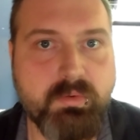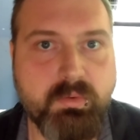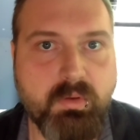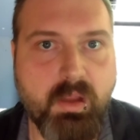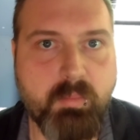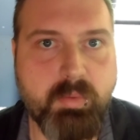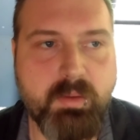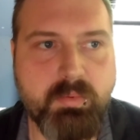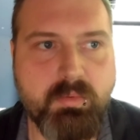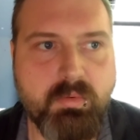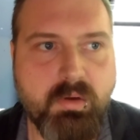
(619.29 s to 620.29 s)
to a lot of
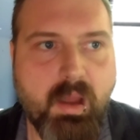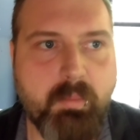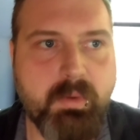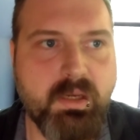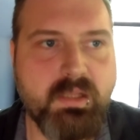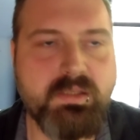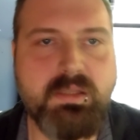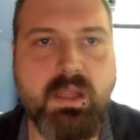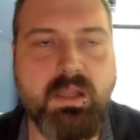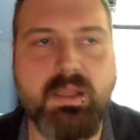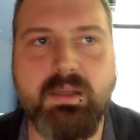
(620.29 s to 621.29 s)
people. I mean, it's
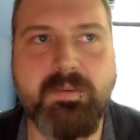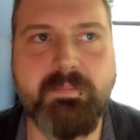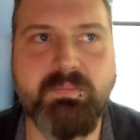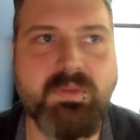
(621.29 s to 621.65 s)
not like a